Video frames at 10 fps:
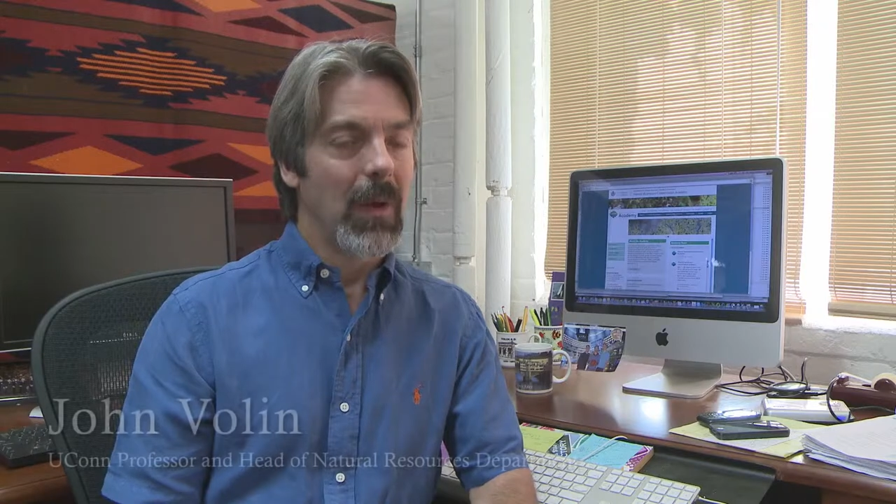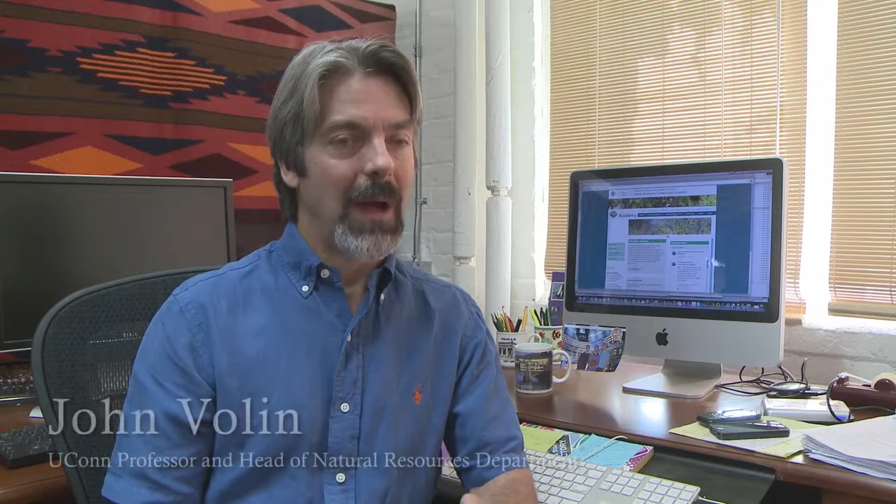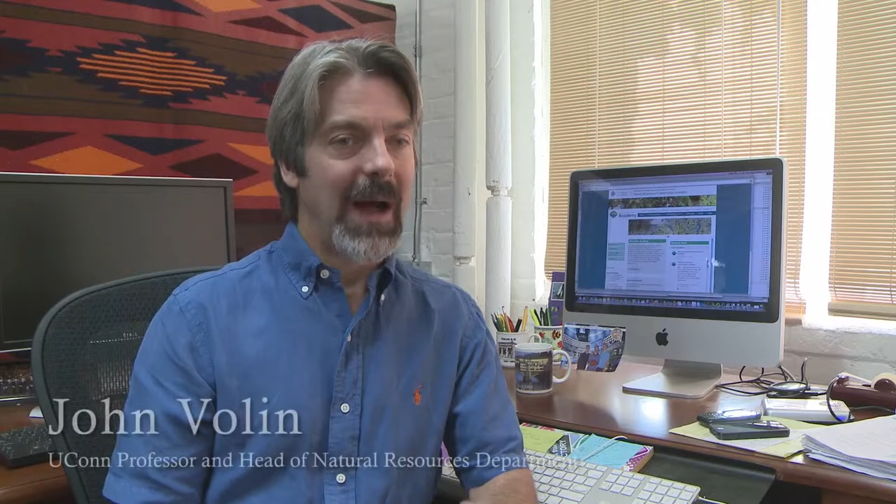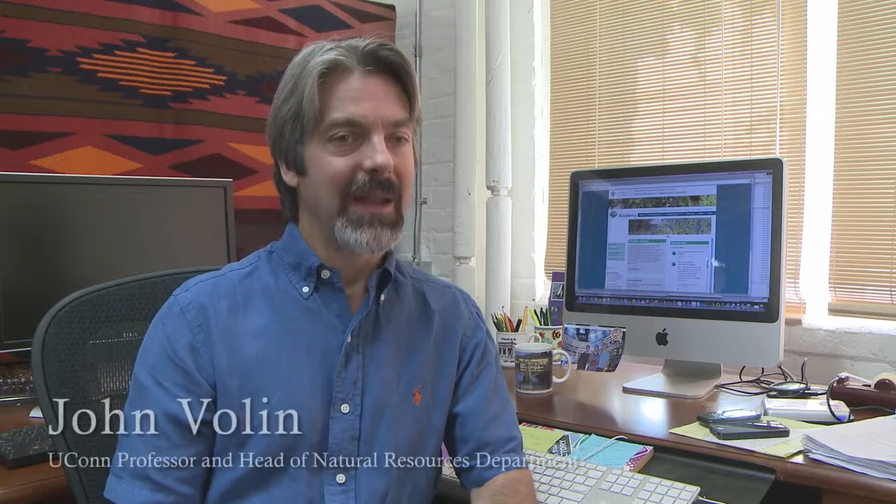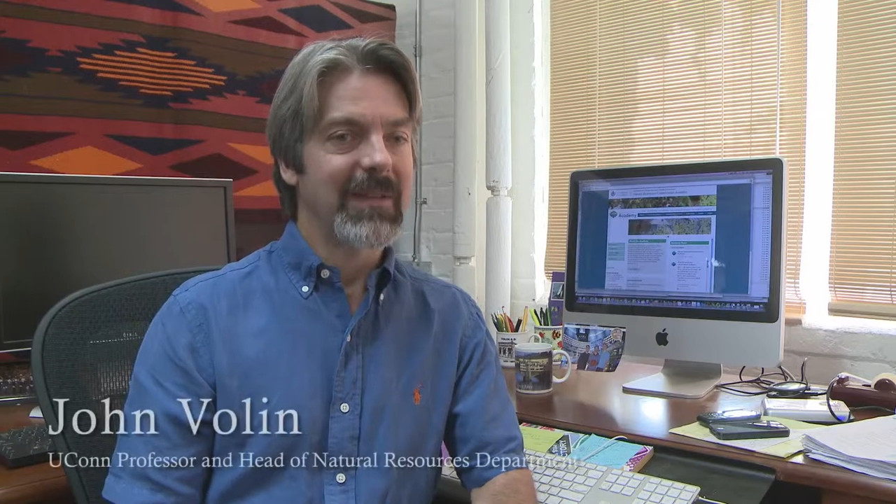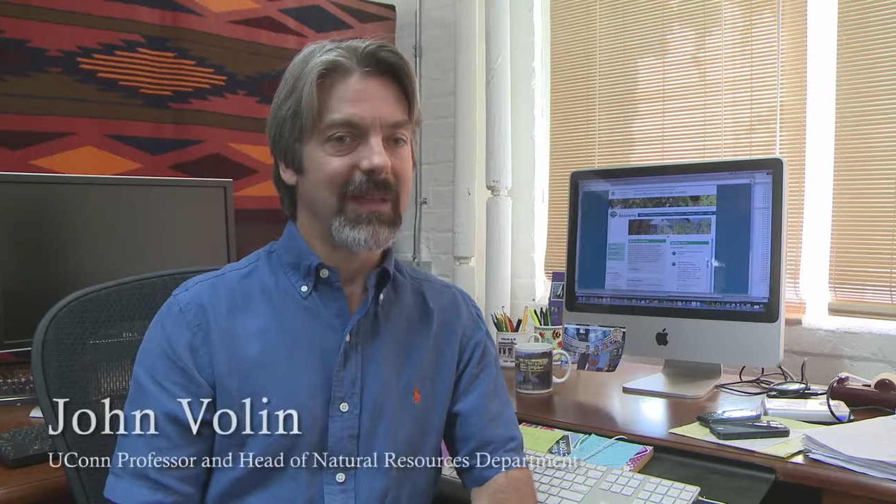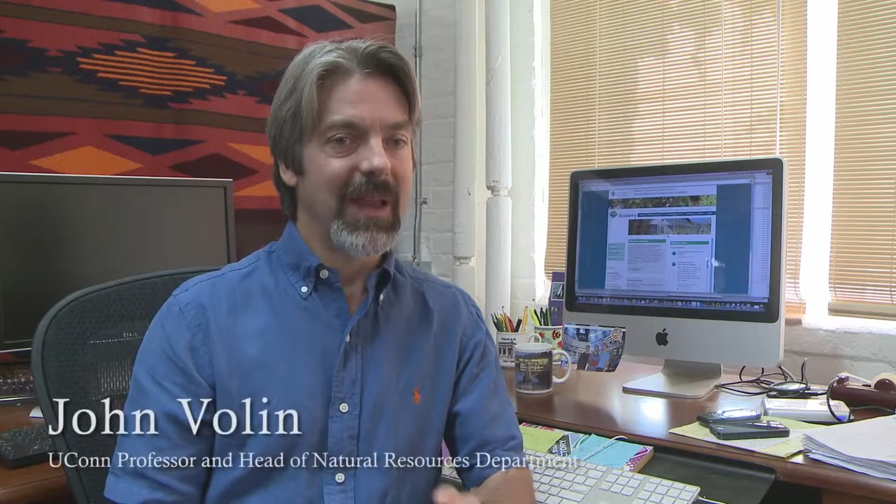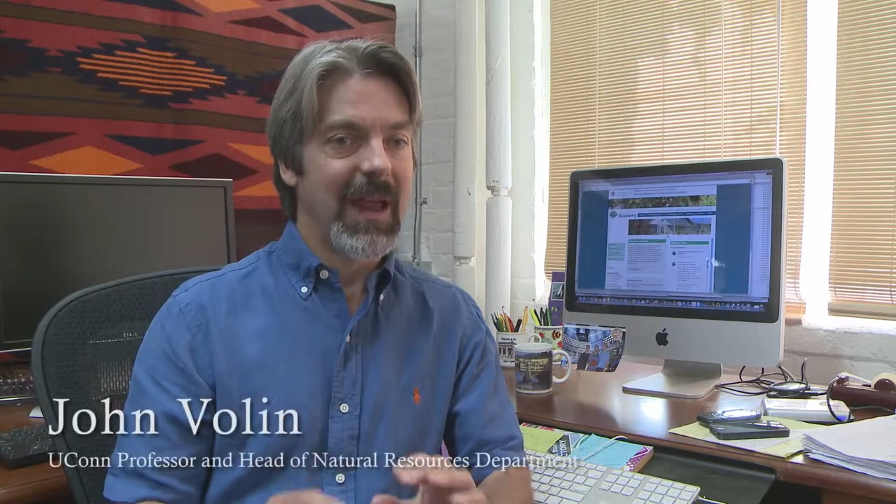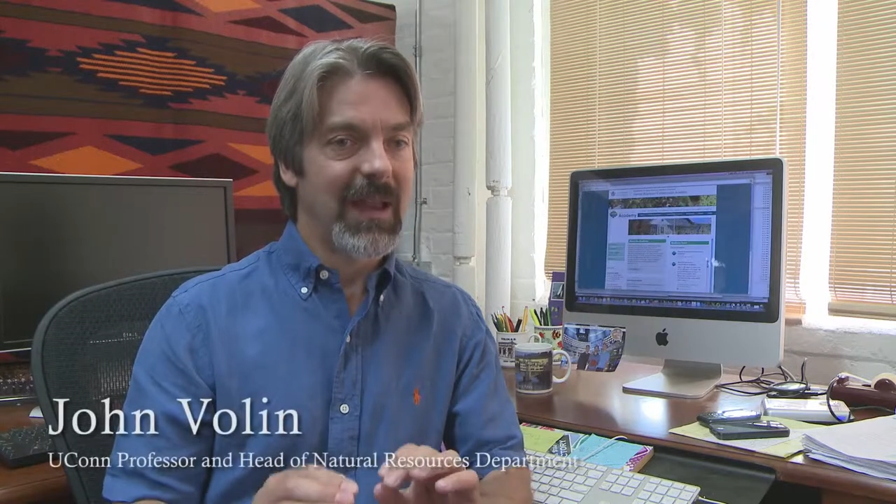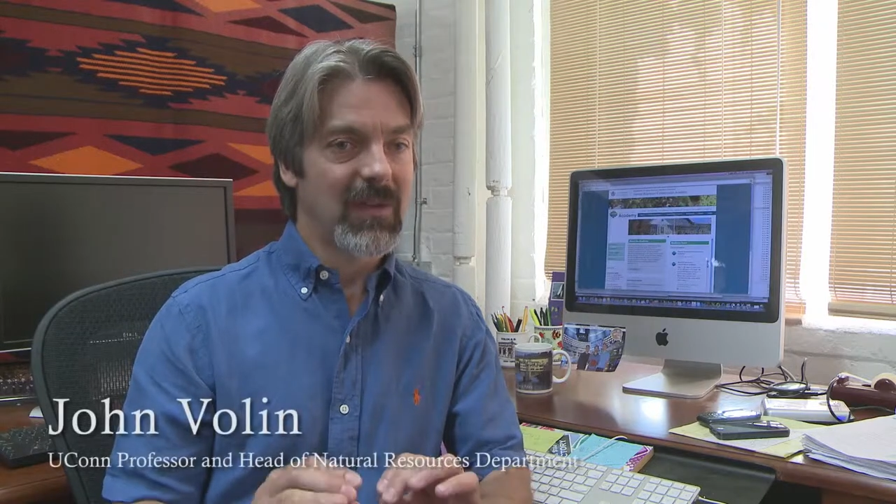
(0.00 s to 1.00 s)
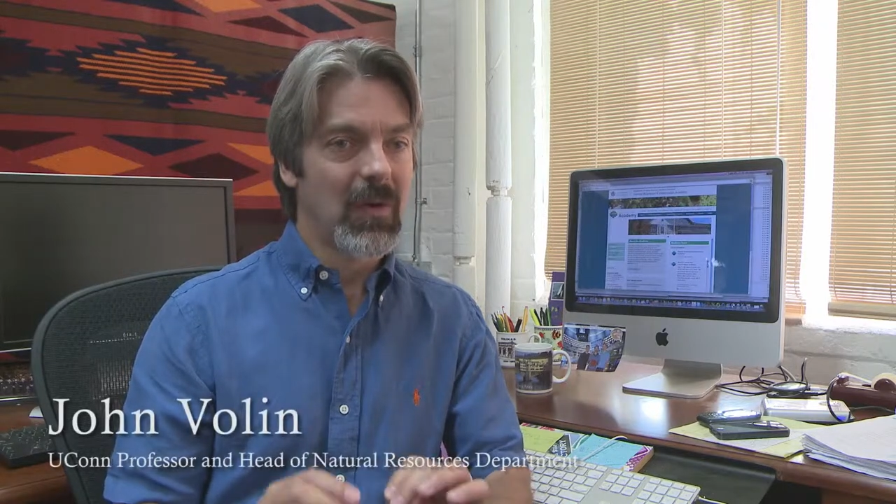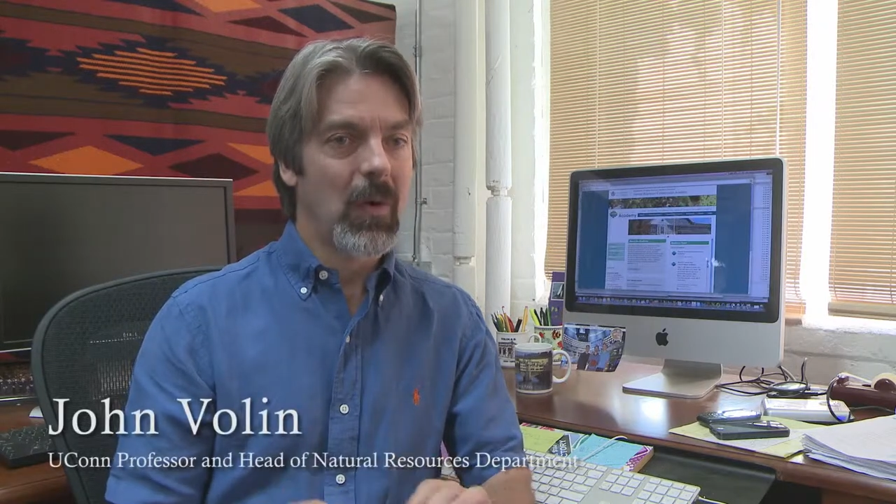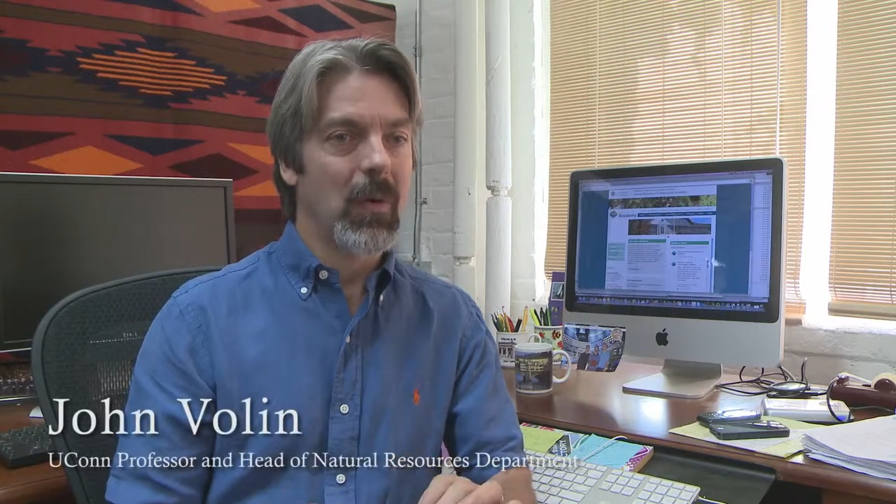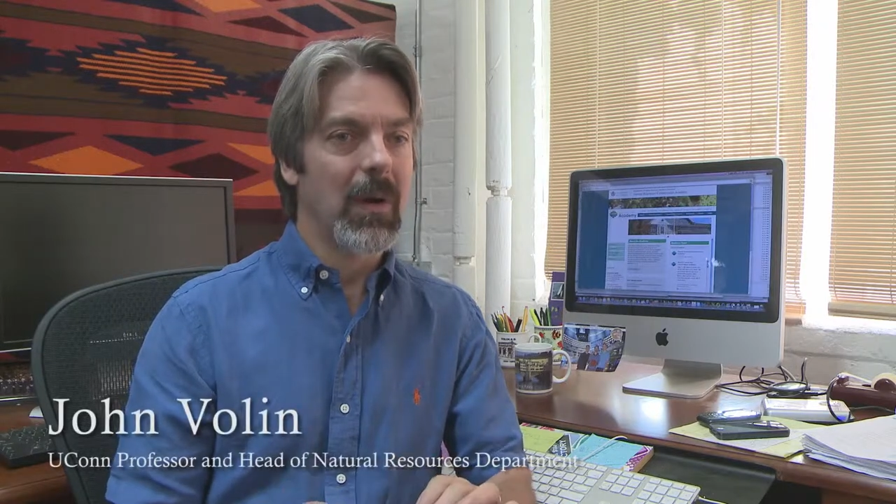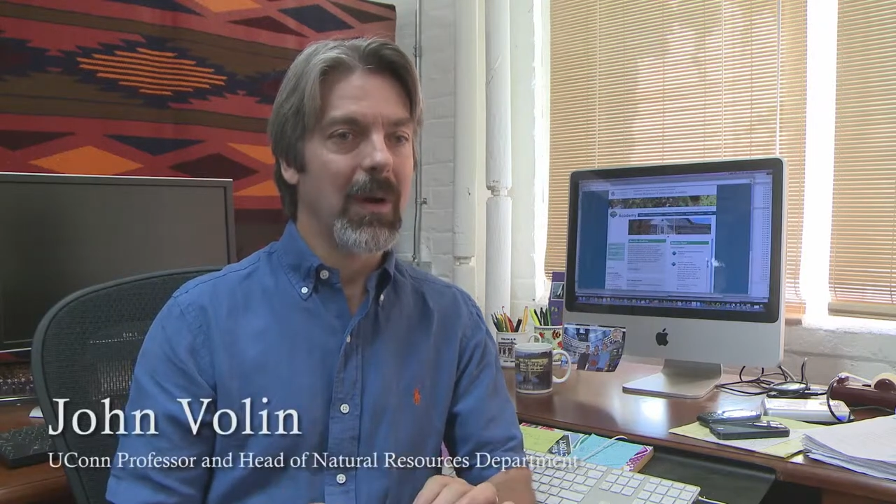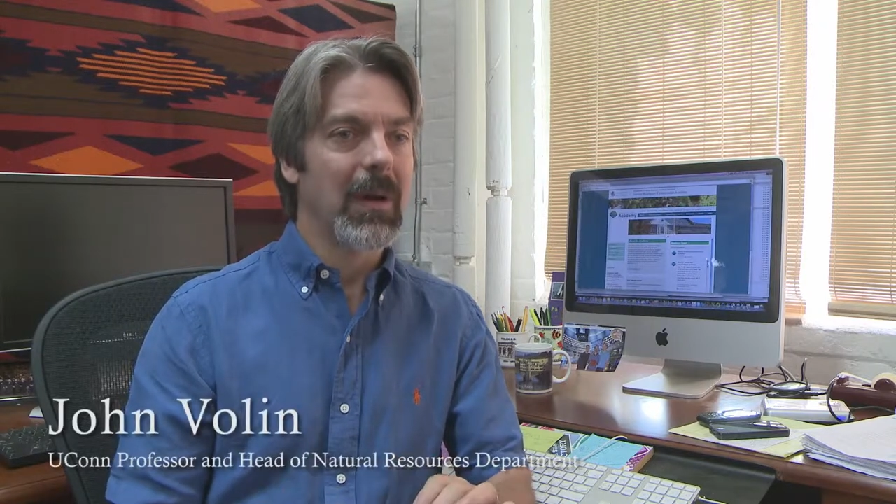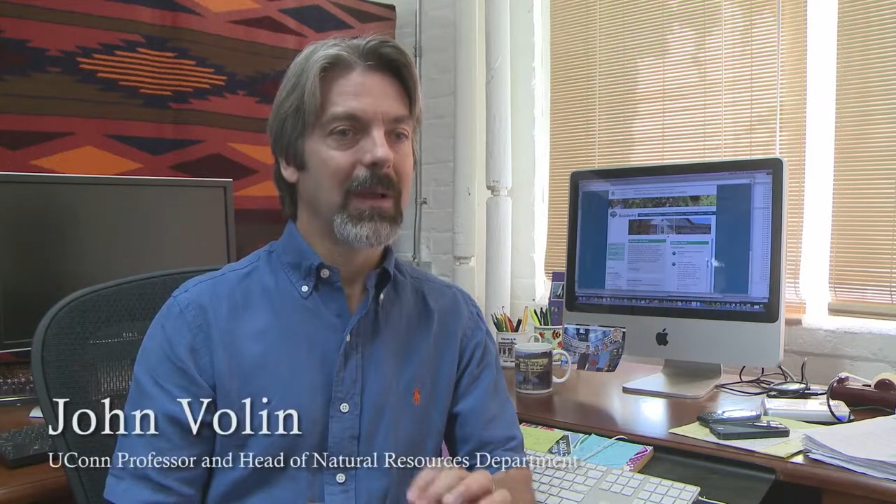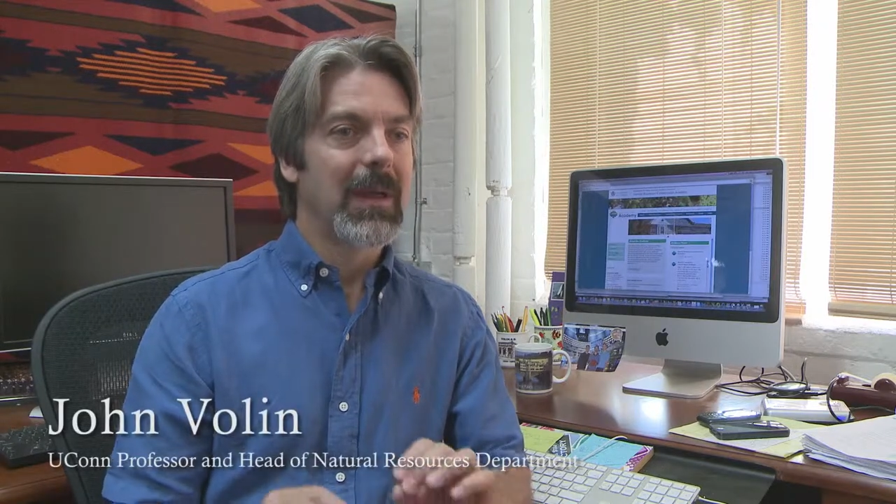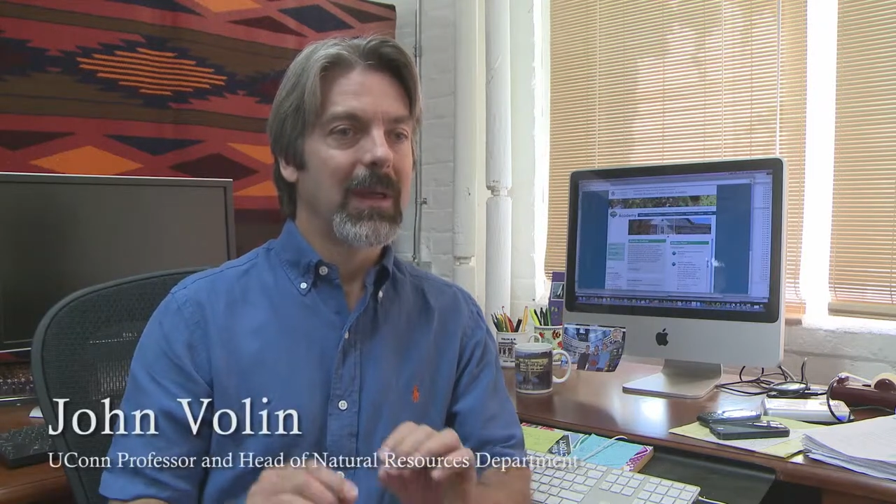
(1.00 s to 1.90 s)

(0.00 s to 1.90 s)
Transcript: honestly, at its core,